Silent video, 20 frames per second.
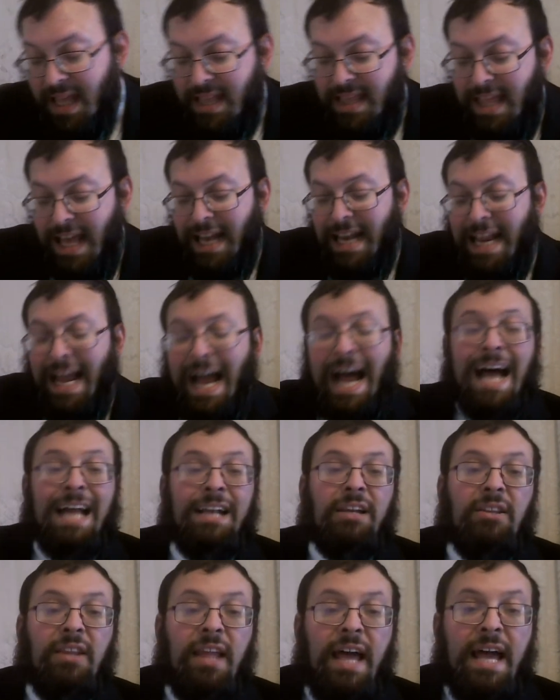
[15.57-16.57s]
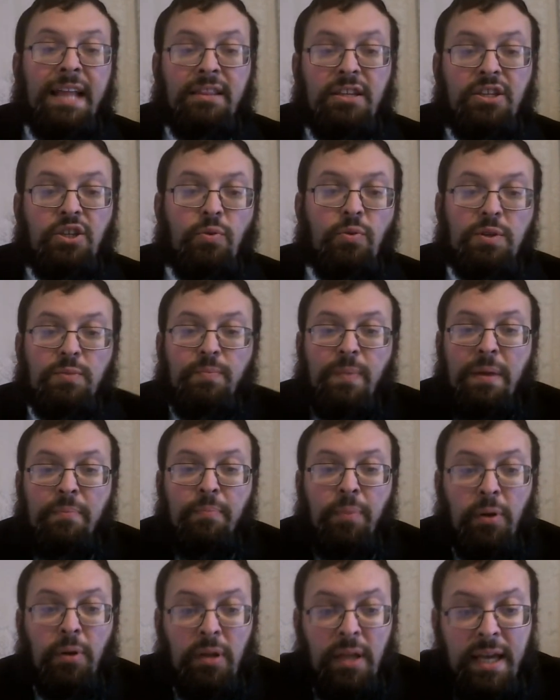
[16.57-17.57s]
That God led the Jewish
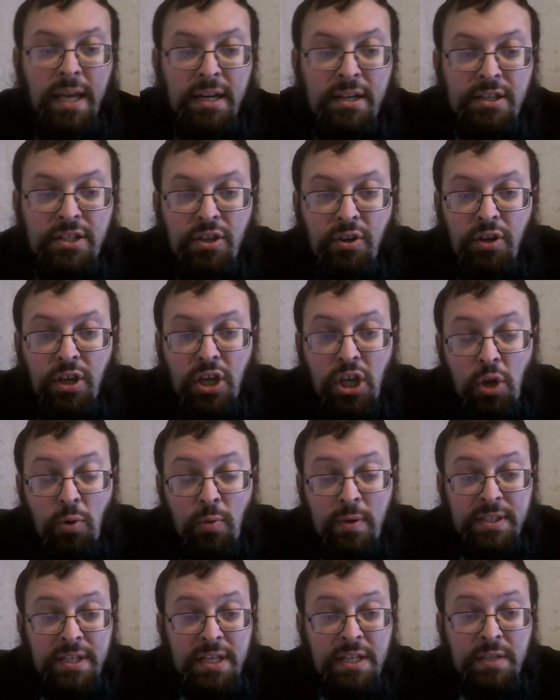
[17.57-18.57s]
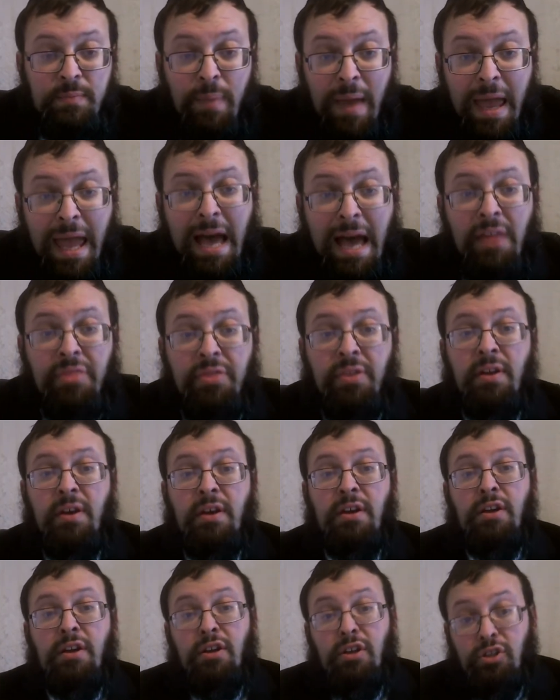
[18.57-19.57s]
people in a circuitous path
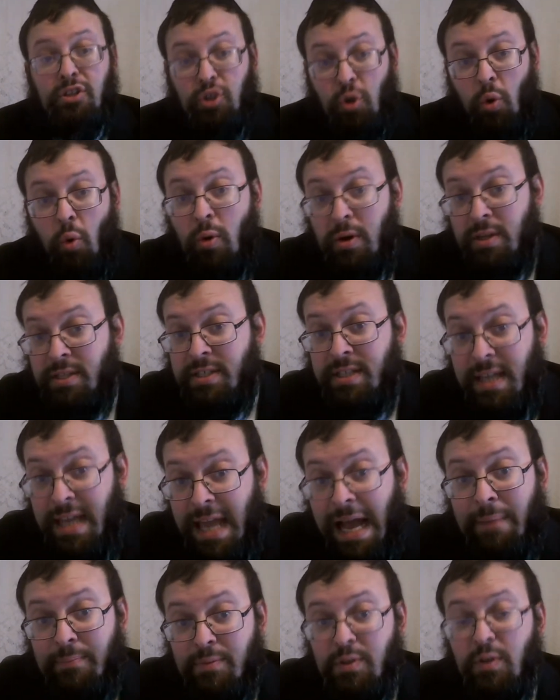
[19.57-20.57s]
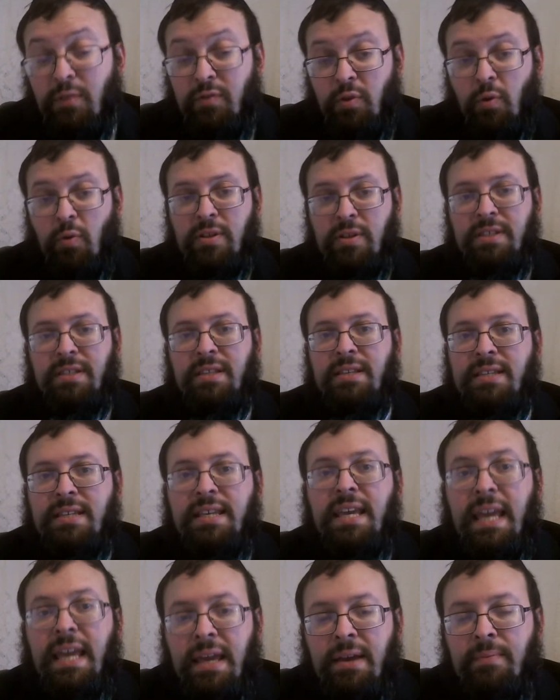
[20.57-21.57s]
towards the Yam Suf, towards the
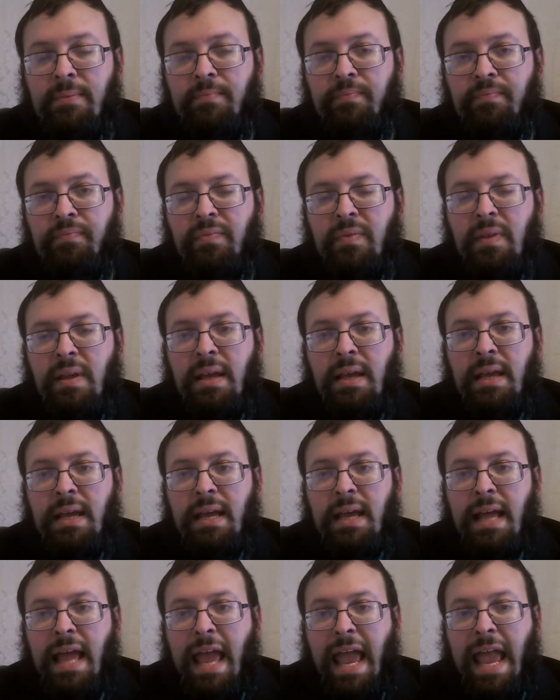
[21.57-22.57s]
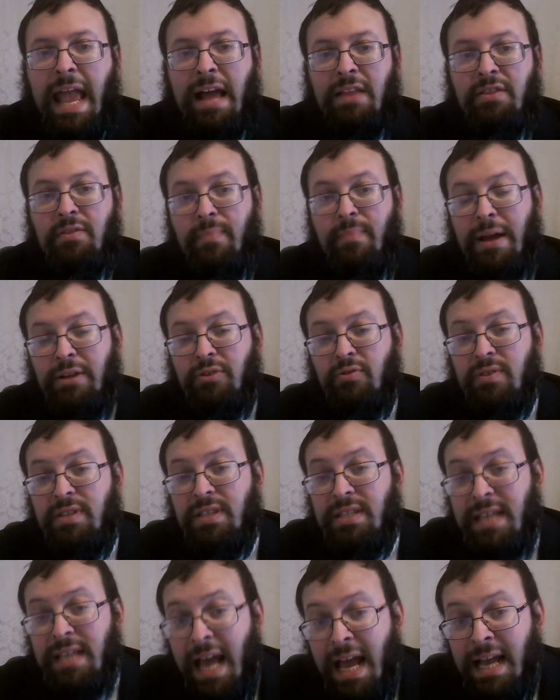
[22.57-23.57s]
sea. And the Medrash
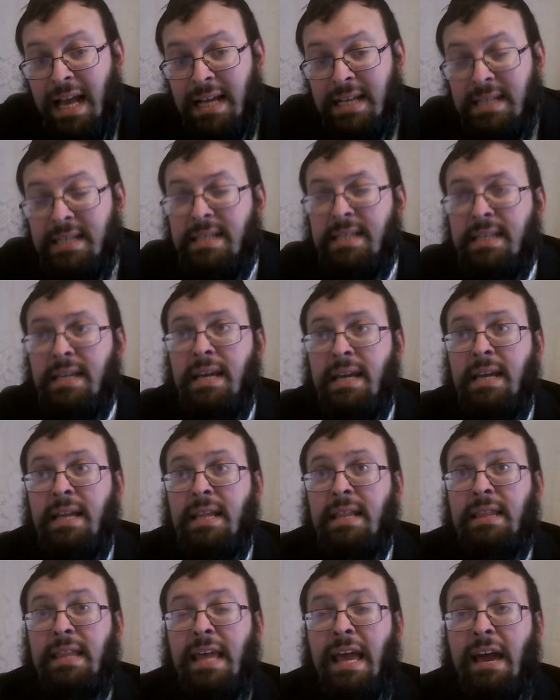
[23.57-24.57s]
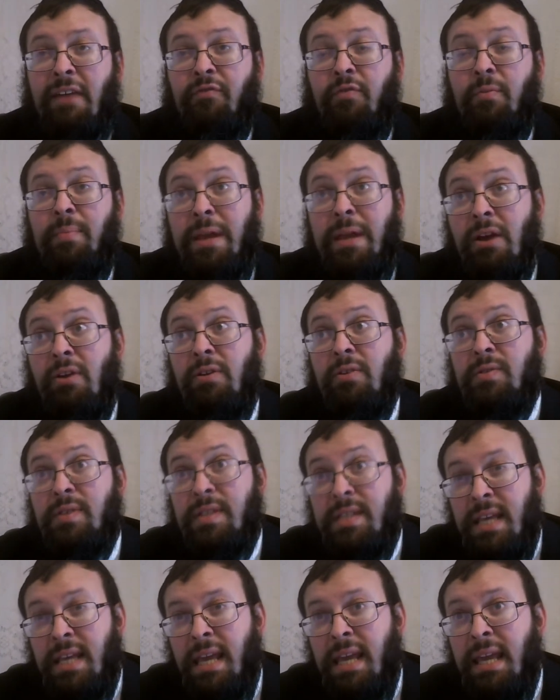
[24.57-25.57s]
says that from here you
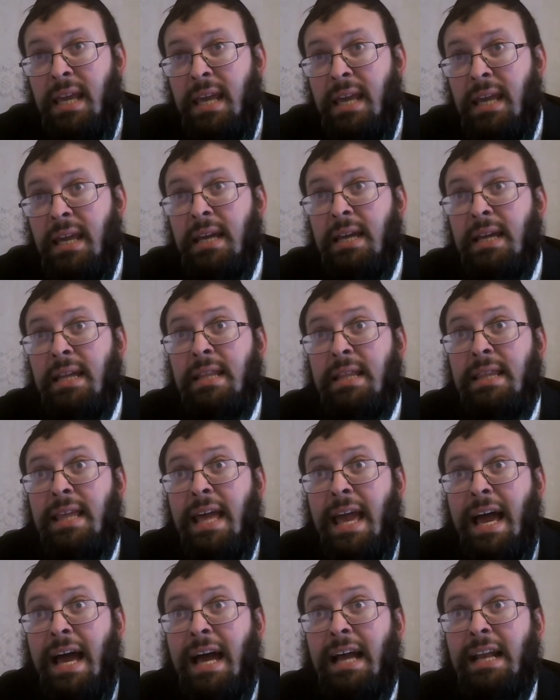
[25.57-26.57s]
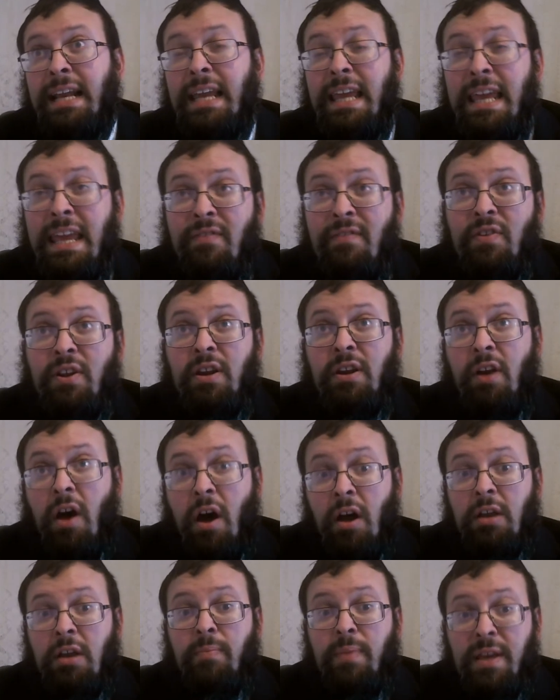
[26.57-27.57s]
see that even an
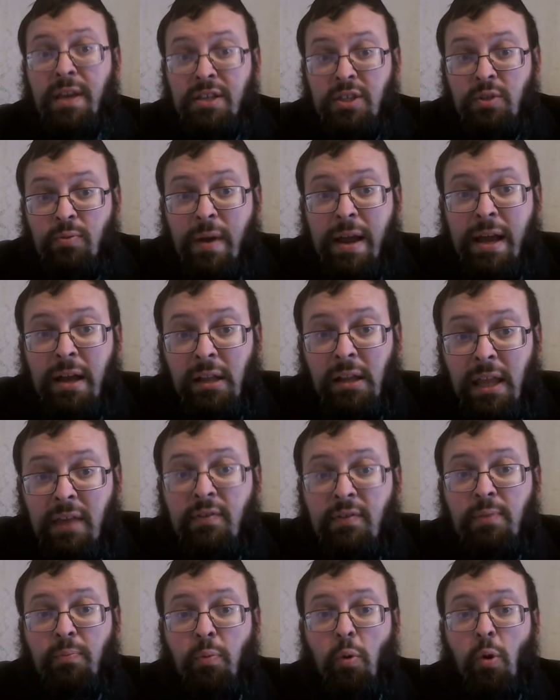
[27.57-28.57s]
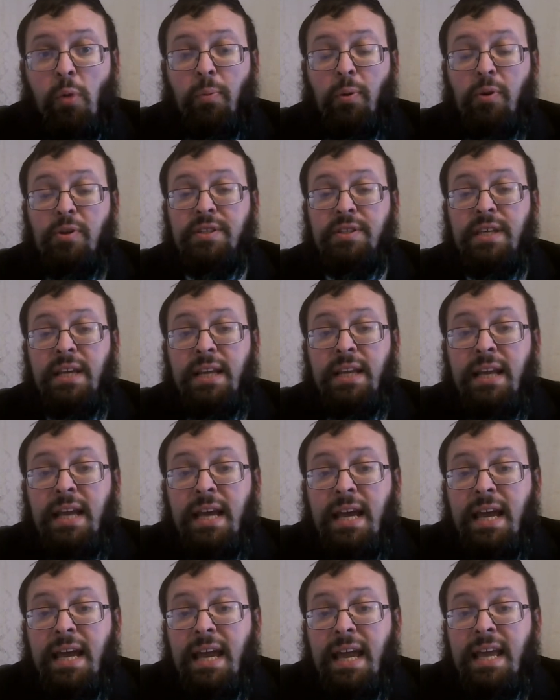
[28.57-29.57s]
Anibi Israel, even a poor person,
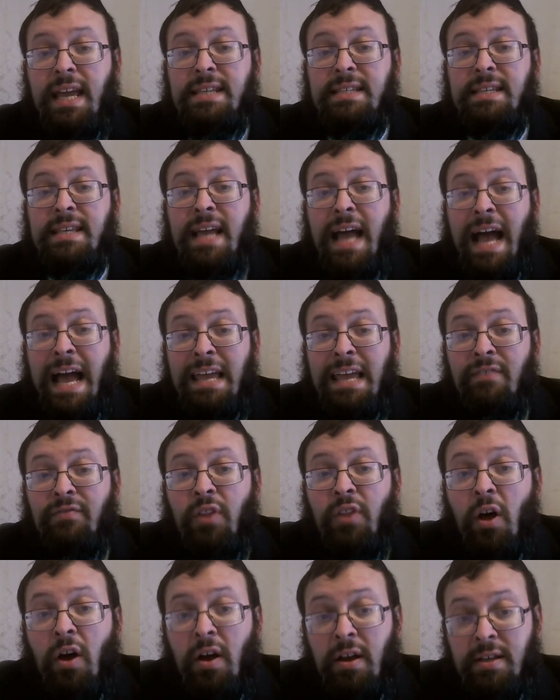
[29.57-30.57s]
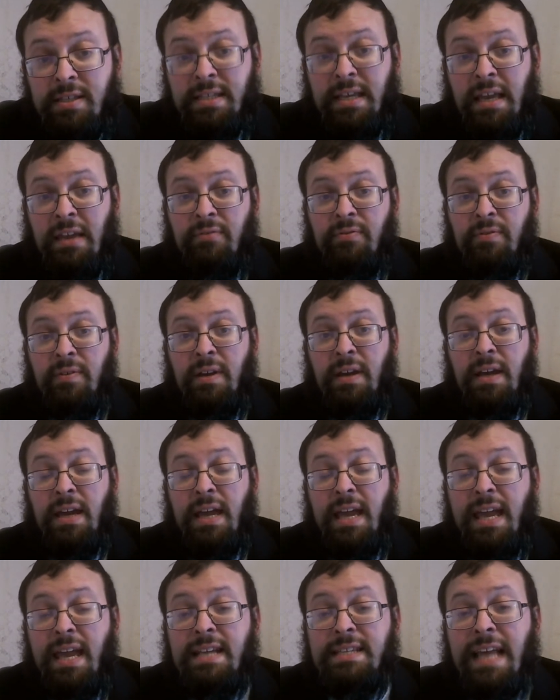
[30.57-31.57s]
is chayiv lahasev
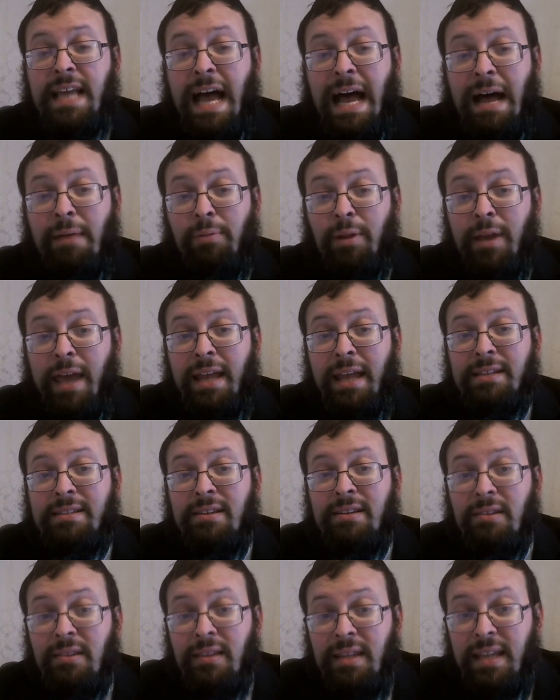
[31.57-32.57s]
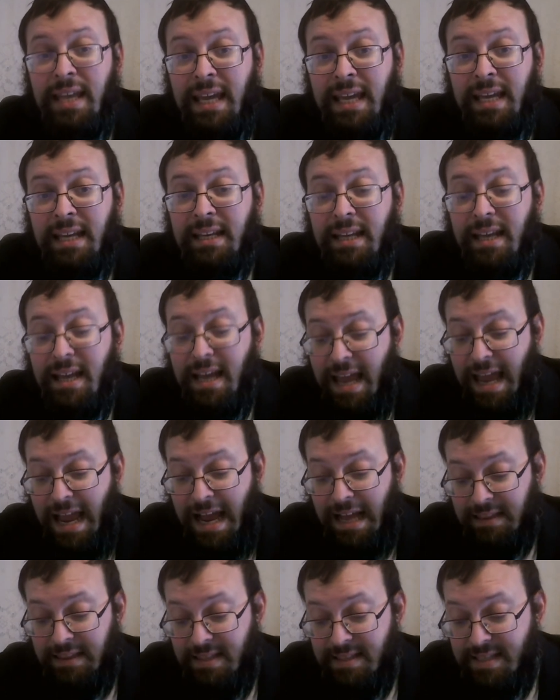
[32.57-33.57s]
is obligated to lean
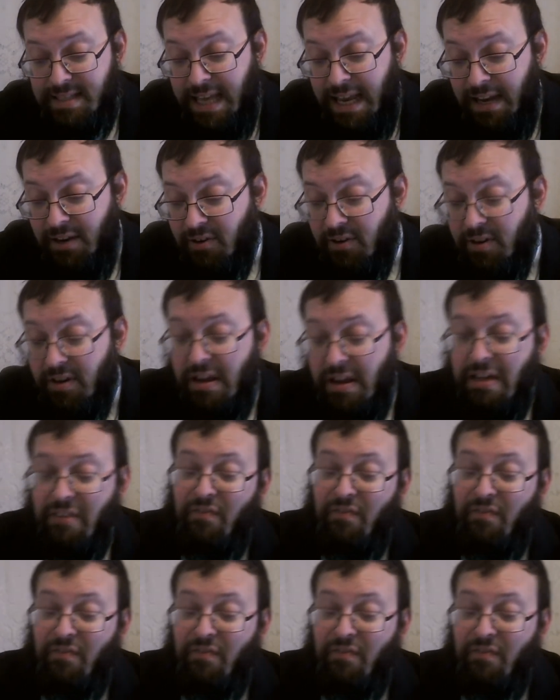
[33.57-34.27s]
at the Seder.